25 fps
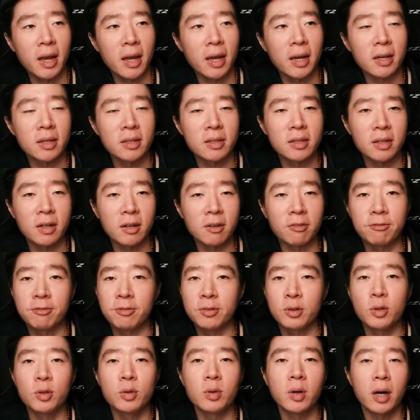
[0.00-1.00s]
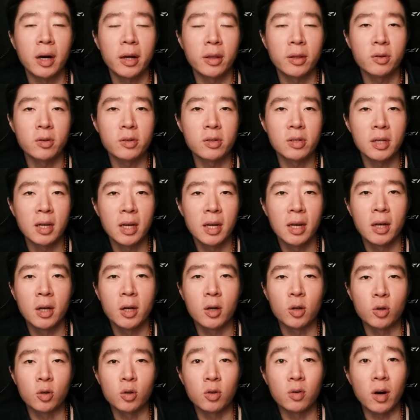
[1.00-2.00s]
and a few others
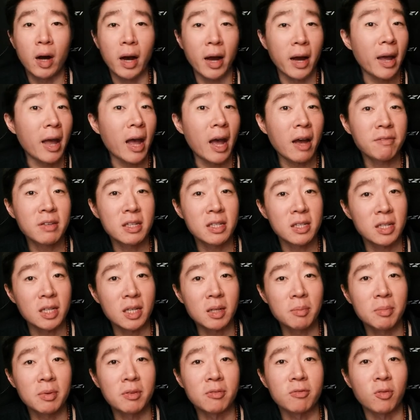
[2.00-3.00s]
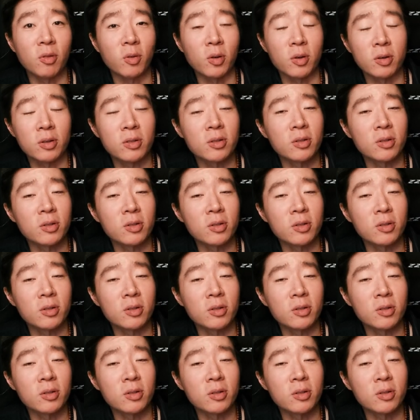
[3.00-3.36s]
who I haven't seen before.